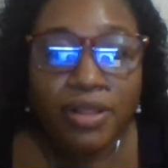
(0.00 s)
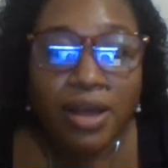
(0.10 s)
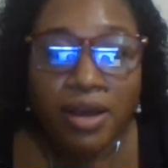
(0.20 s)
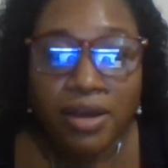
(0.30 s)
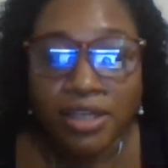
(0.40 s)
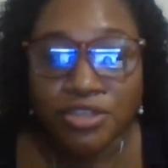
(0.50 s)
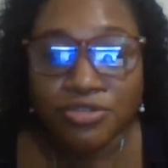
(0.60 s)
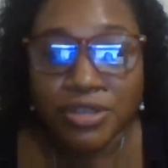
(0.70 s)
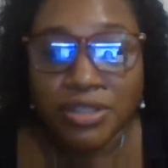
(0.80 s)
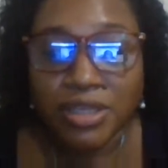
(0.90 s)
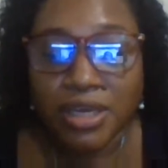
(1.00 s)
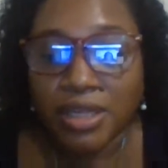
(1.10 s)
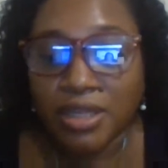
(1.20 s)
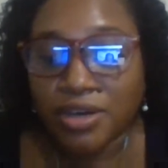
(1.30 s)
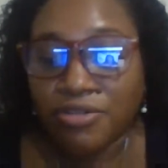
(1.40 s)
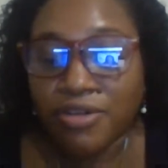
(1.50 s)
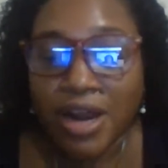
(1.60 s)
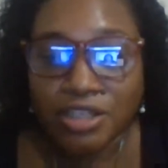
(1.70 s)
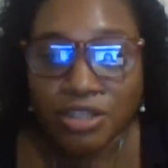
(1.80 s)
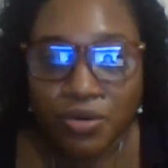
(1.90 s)
are interested in the
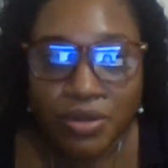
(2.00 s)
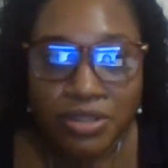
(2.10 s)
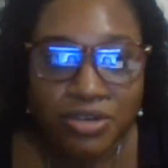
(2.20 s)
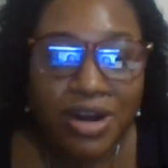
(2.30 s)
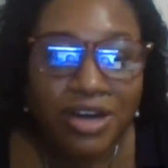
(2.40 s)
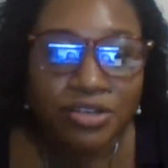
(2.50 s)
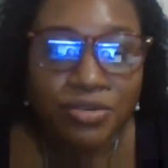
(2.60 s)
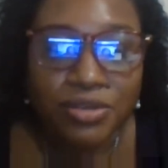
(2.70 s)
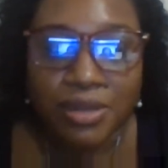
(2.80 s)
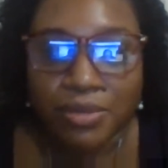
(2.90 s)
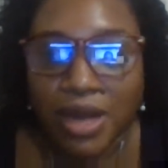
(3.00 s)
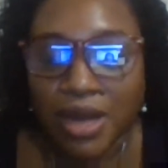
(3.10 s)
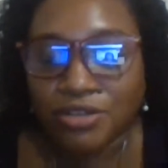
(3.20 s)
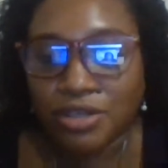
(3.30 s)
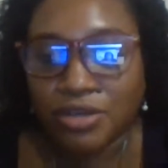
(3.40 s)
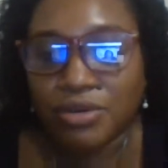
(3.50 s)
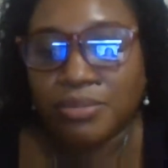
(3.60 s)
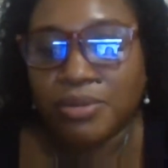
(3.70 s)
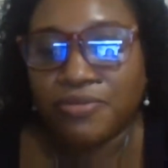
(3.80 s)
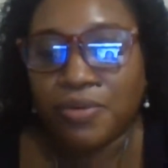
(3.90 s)
crash course, I'm actually going to
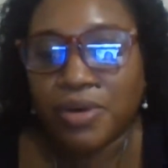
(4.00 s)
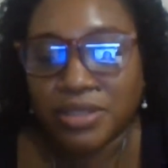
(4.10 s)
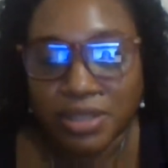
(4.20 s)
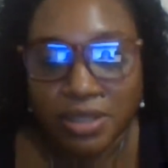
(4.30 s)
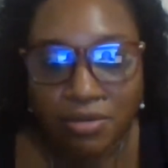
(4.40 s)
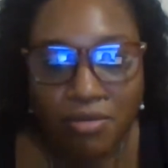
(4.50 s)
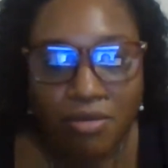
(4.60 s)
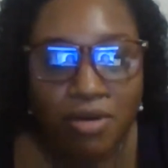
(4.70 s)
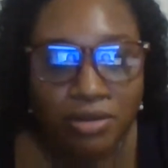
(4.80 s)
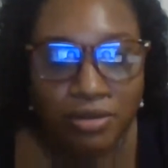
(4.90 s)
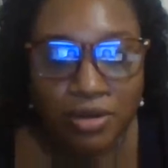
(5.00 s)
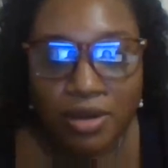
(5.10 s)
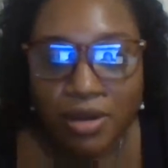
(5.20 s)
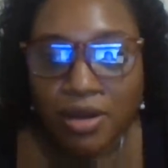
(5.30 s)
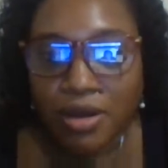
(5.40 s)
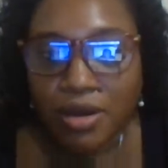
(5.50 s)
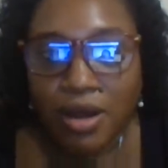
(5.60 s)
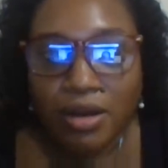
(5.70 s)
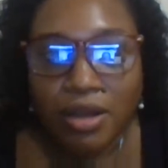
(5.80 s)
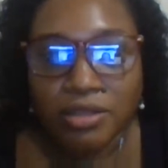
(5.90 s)
be focusing on
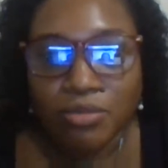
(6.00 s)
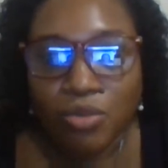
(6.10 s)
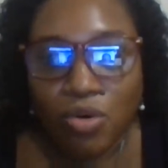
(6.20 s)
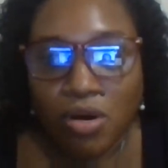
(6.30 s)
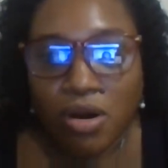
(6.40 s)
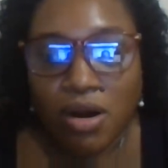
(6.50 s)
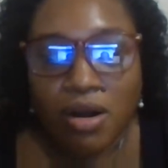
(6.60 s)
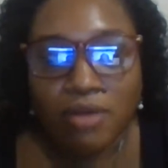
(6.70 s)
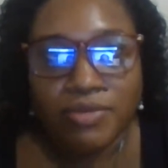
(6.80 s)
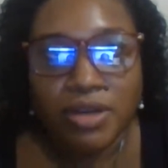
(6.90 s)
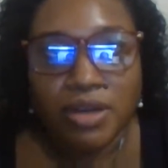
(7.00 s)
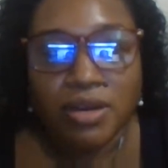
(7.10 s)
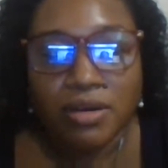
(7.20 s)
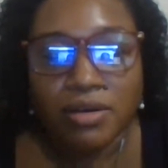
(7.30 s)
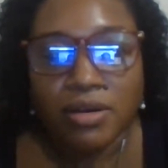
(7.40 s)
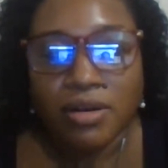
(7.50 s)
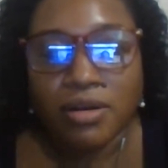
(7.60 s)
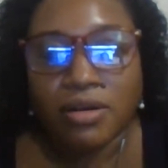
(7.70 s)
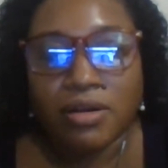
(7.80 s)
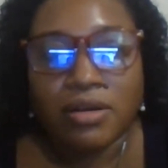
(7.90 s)
a lot more of the
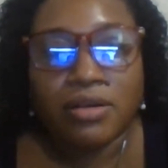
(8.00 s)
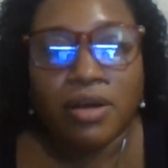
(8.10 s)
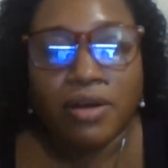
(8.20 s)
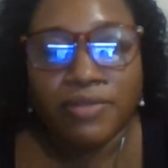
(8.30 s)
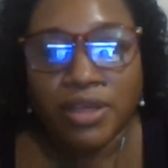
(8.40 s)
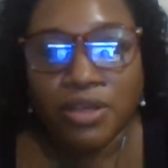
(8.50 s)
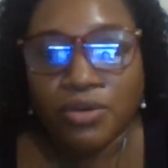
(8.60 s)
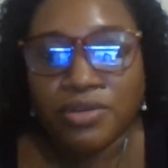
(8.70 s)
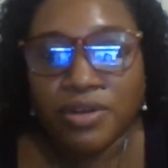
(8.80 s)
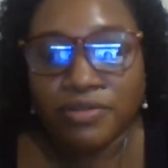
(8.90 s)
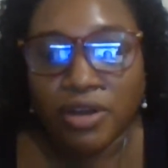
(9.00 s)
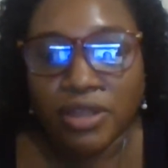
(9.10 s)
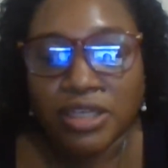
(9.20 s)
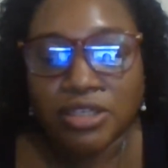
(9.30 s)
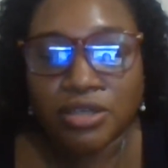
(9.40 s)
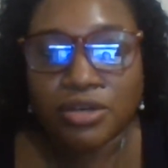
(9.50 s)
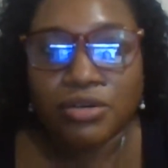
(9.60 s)
use of knowledge